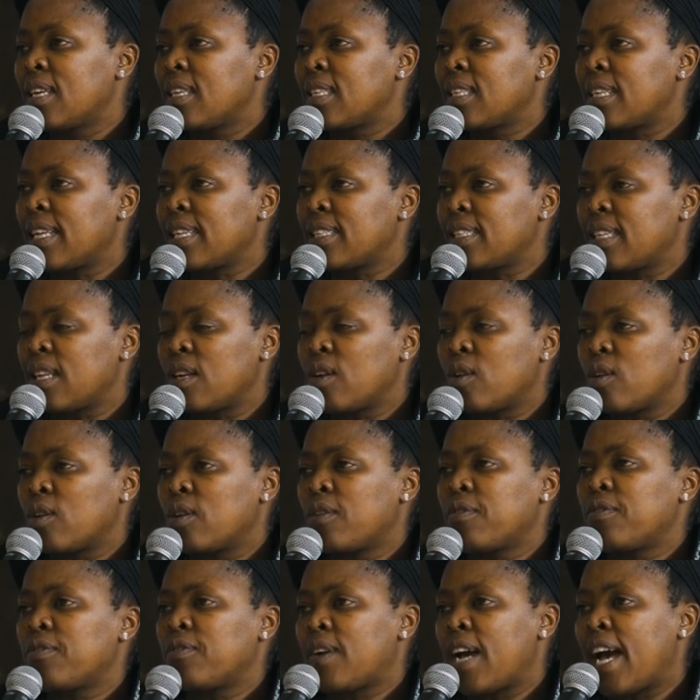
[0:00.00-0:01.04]
There's a lot
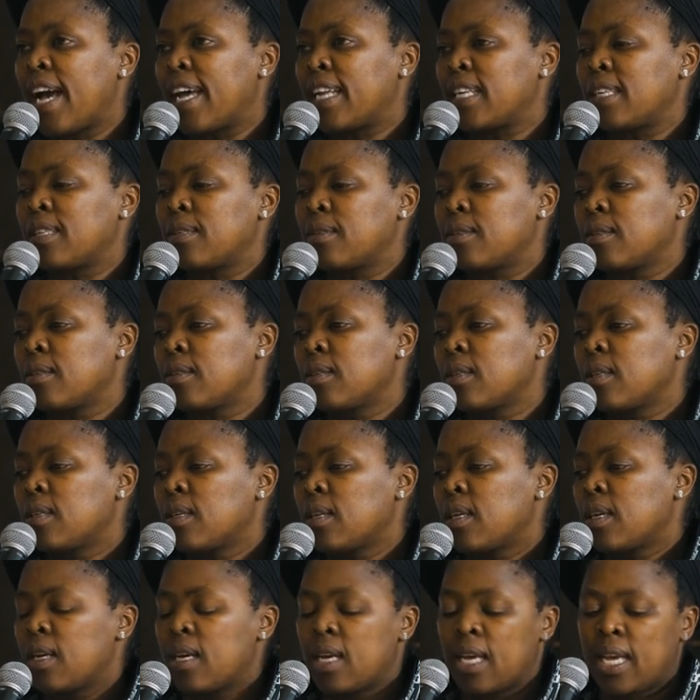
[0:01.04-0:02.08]
of
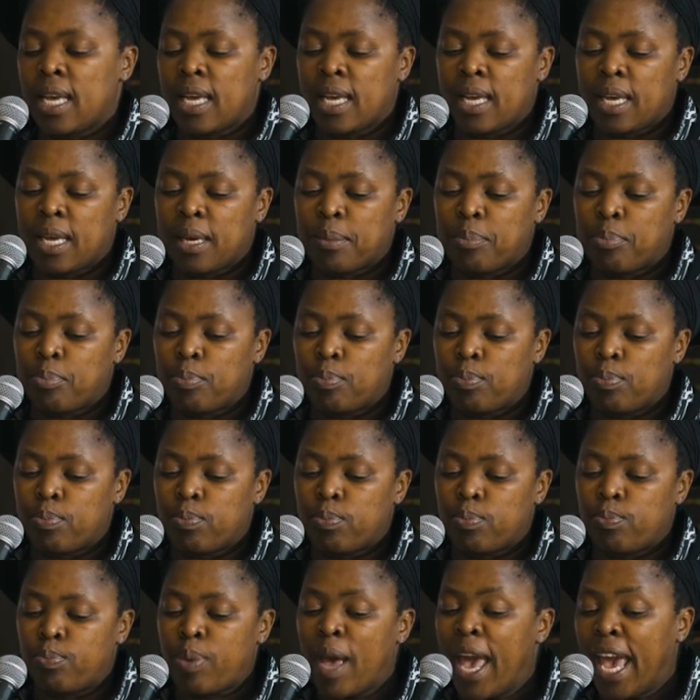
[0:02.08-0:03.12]

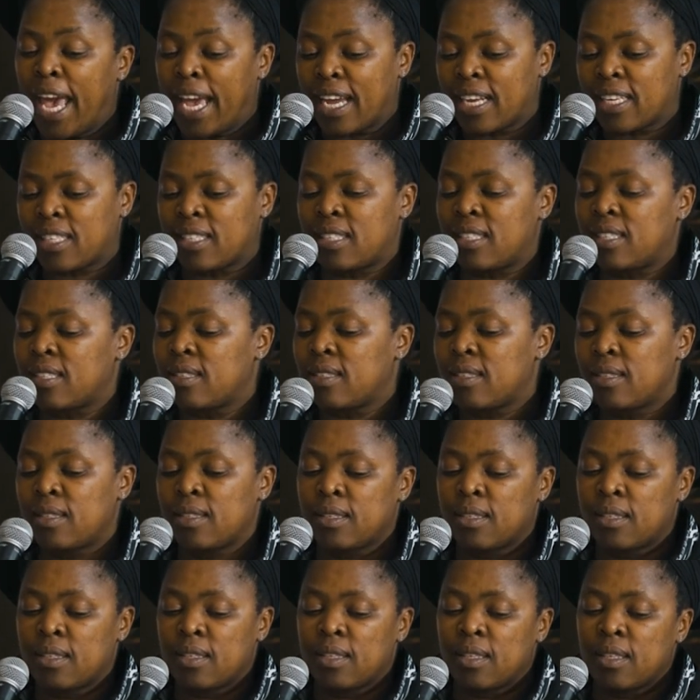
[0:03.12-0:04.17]
unpacked
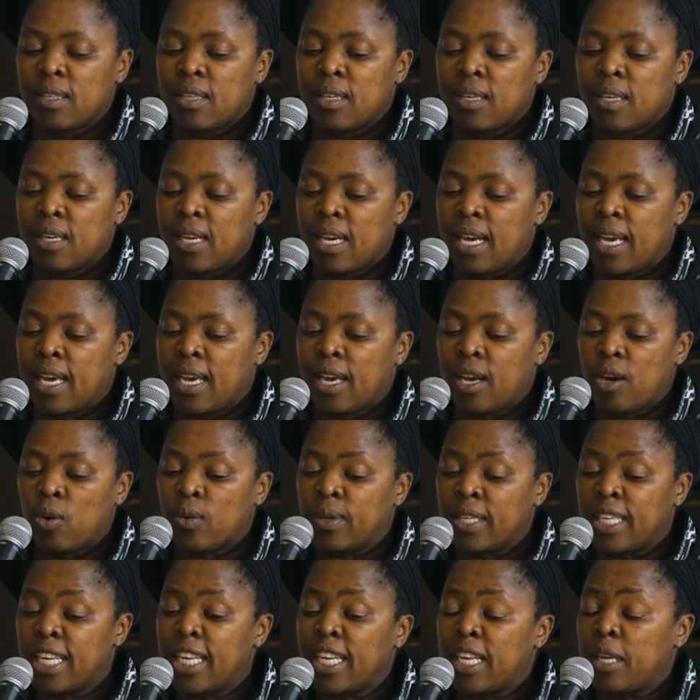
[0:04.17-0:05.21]
or
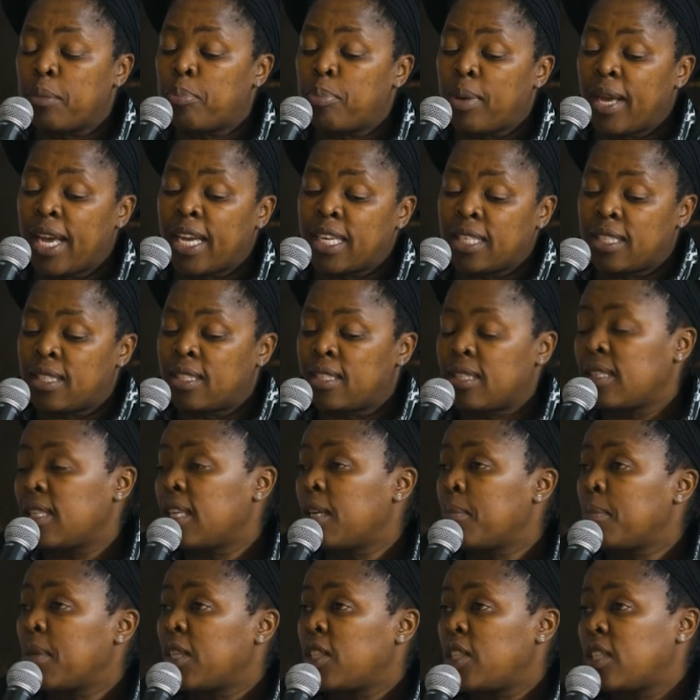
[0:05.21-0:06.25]
neatly packed
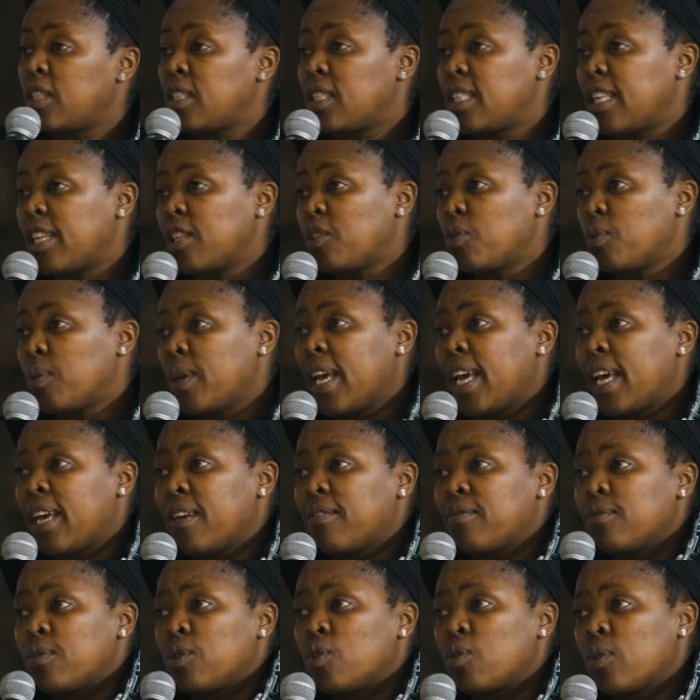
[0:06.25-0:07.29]
images that we
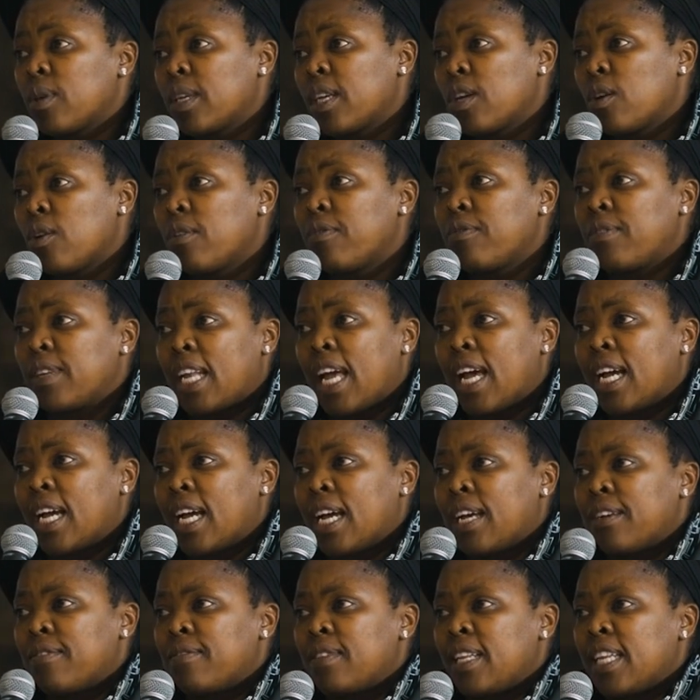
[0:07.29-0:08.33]
have. We're talking of an
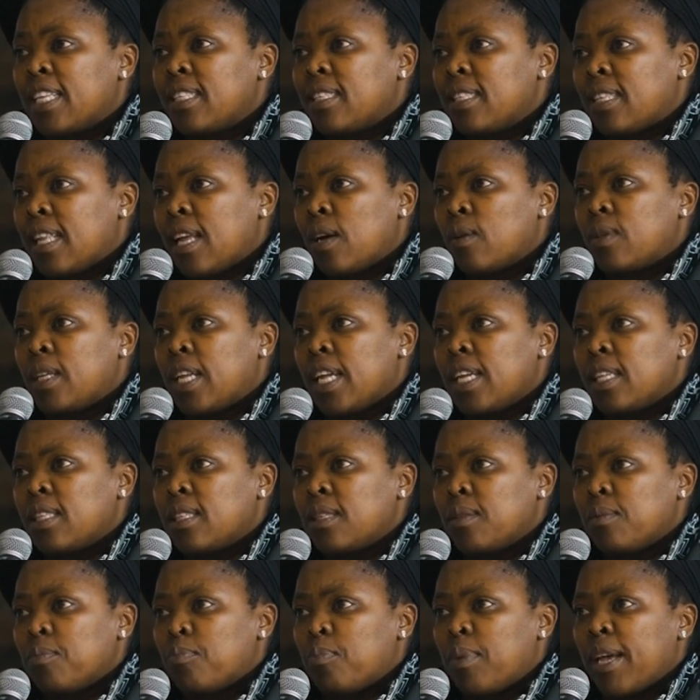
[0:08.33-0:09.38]
archive that now
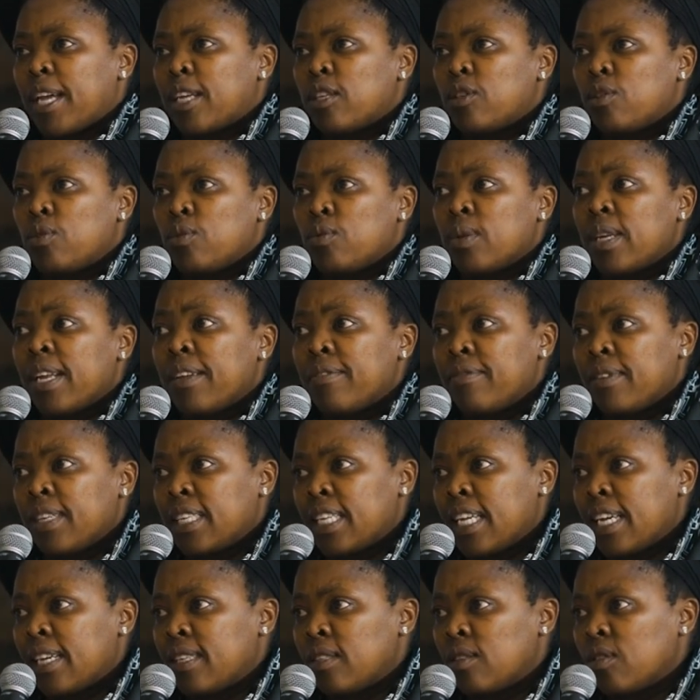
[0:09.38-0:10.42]
dates back to 11
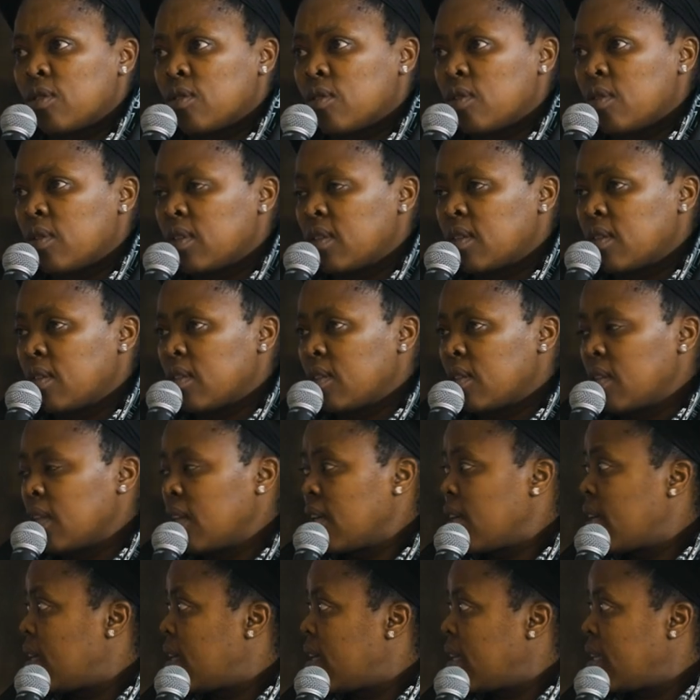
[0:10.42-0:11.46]
years, because
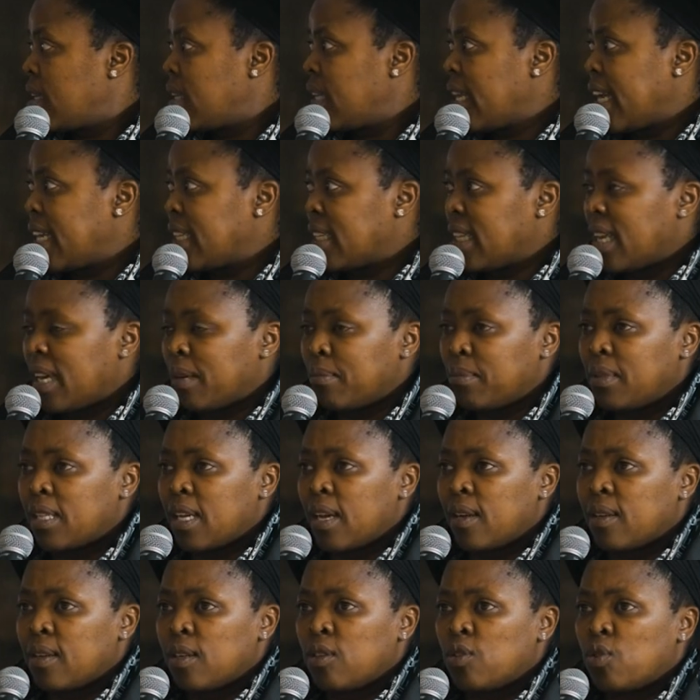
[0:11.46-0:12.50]
here in Cape
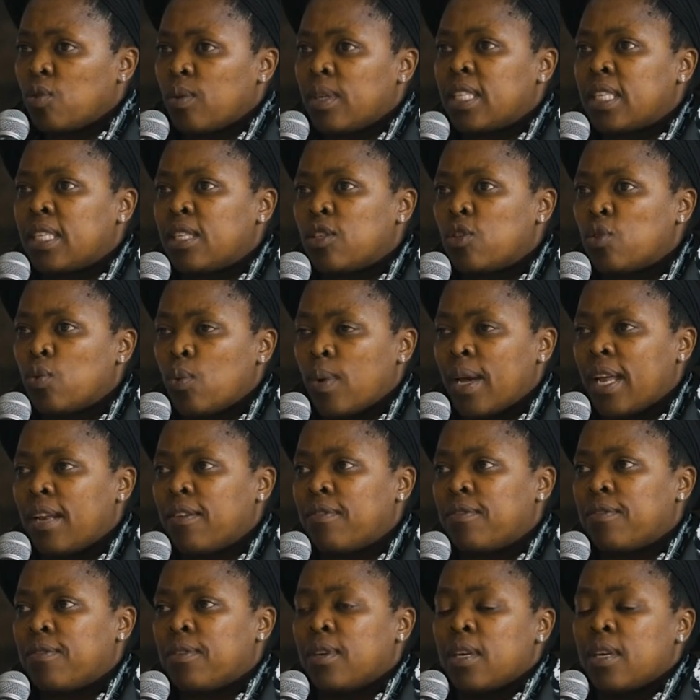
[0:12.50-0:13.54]
Town in 2012,